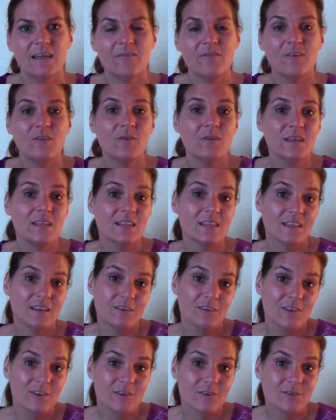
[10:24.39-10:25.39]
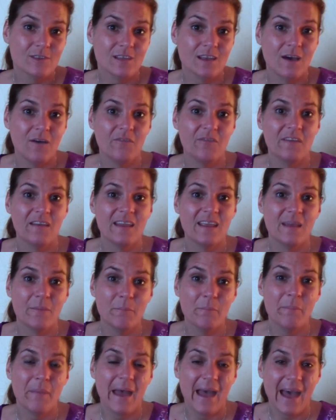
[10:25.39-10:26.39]
if you consider yourself an
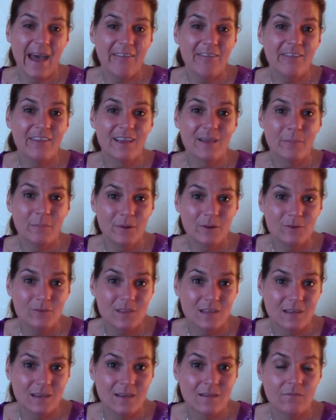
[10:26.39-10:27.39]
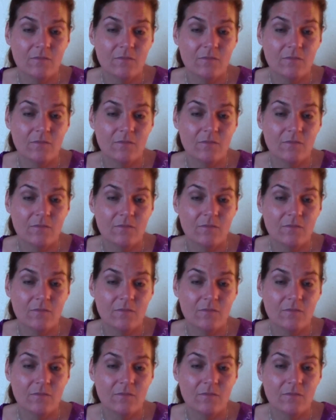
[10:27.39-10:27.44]
empathic person,